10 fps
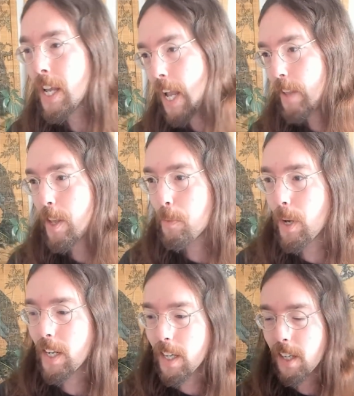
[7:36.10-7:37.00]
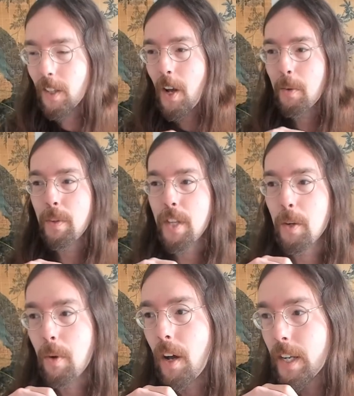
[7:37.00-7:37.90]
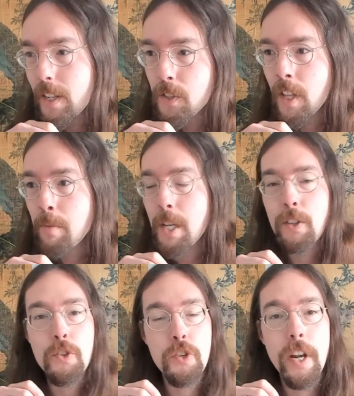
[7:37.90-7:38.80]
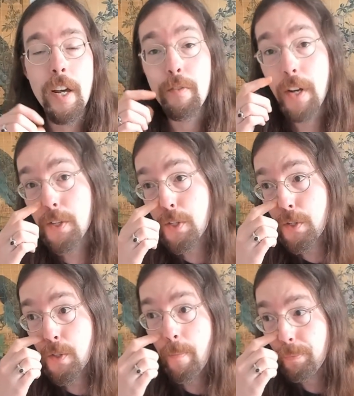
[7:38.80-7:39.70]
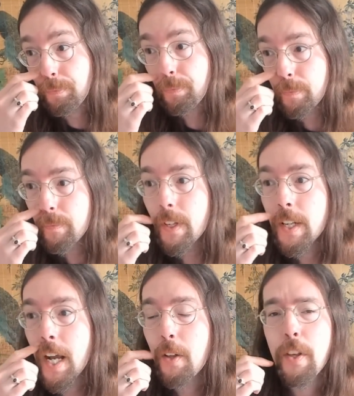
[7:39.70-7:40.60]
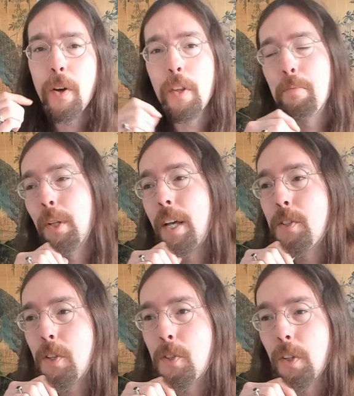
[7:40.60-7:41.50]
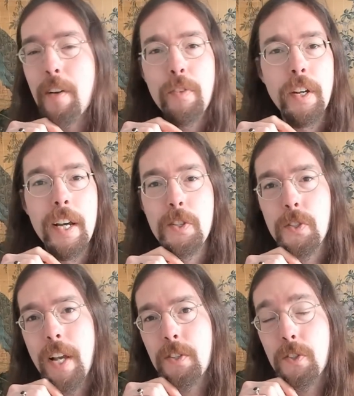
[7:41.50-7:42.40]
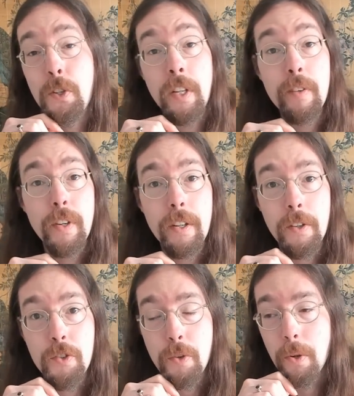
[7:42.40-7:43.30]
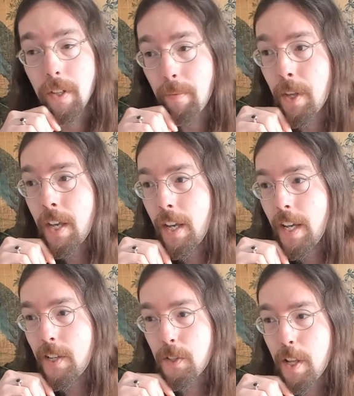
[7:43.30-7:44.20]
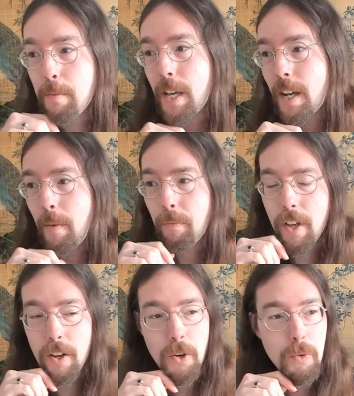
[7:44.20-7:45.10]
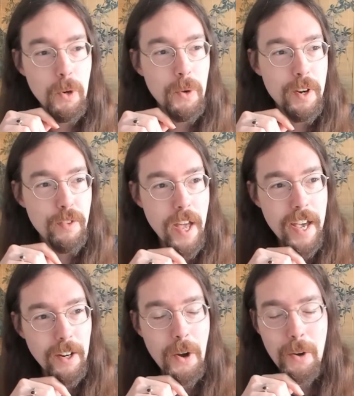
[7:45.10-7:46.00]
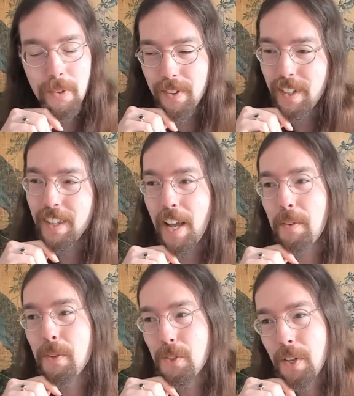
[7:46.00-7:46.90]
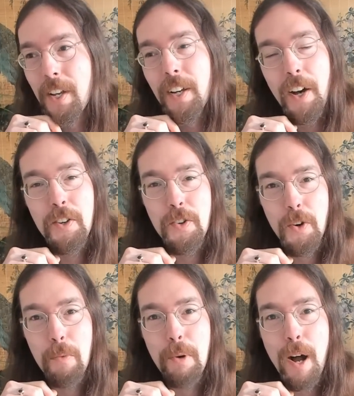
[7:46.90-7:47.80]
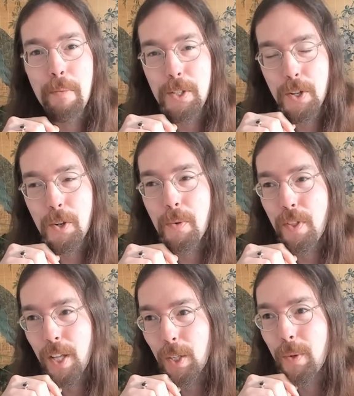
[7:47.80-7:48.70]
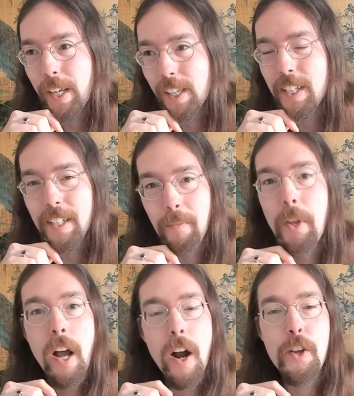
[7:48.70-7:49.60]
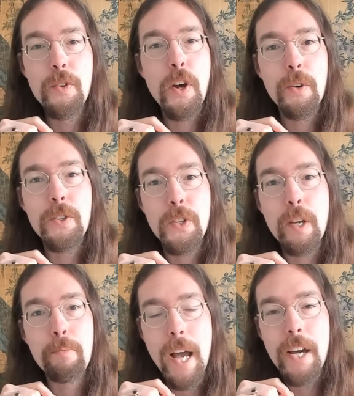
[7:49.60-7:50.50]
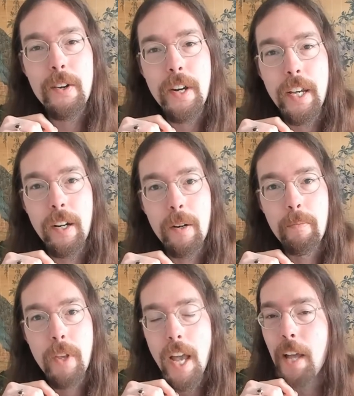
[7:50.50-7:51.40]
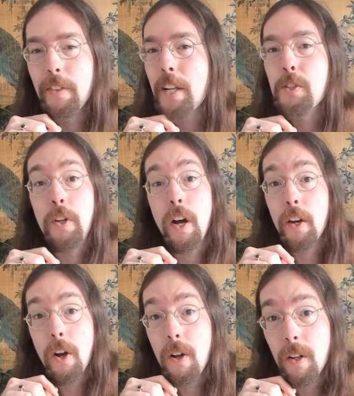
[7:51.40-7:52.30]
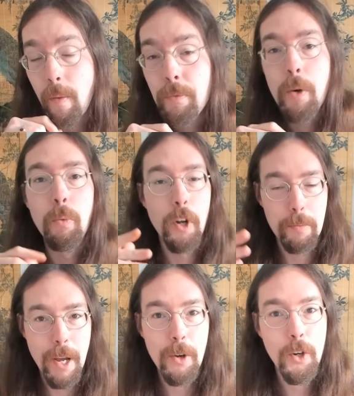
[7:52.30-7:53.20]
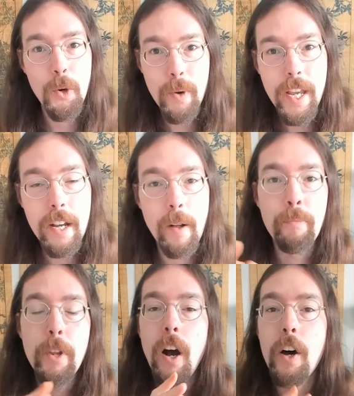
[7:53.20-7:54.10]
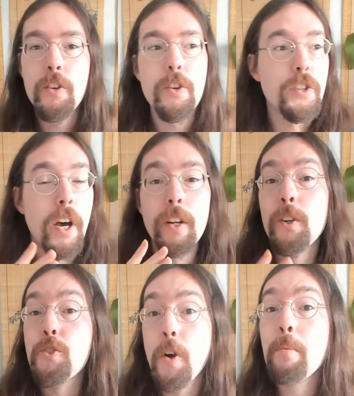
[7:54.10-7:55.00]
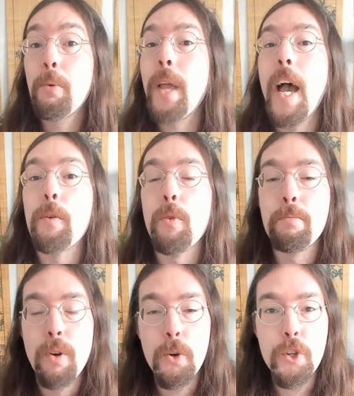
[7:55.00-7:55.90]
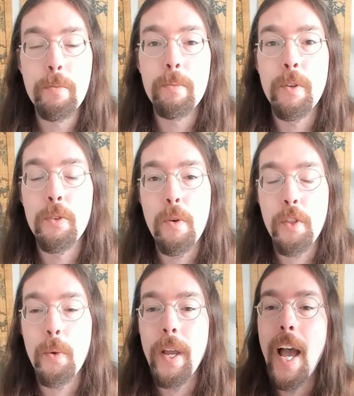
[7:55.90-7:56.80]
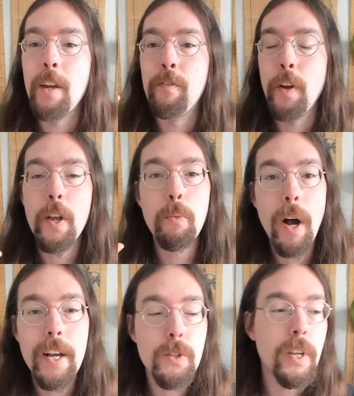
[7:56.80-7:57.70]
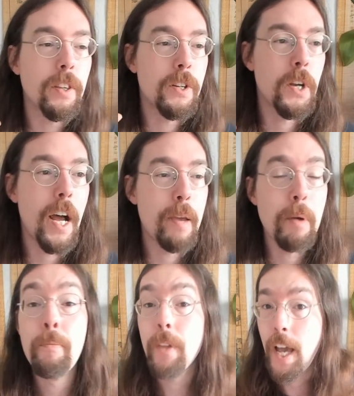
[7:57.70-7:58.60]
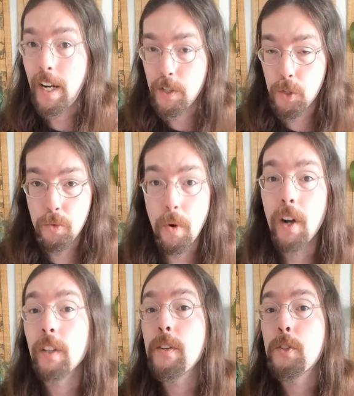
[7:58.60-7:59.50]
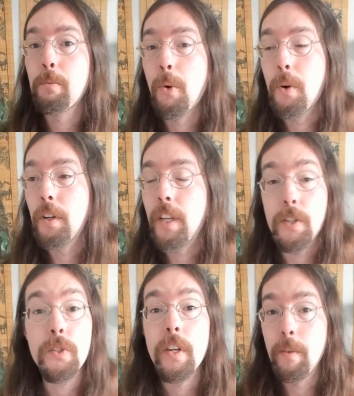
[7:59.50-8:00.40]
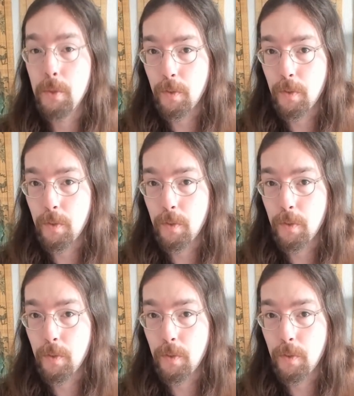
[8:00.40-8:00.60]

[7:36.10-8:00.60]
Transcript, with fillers: And they went in along with the Iranians and they beat the shit out of ISIS. Now the only place that's left that ISIS has a significant control in is Libya. Oh, who ruined that? Oh, that was under Obama too with Hillary Clinton. Are you noticing a pattern here? And that's not all. What about Korea? Under Donald Trump, we had rapprochement with North Korea, and very wisely at the time, and I strongly supported this. It was a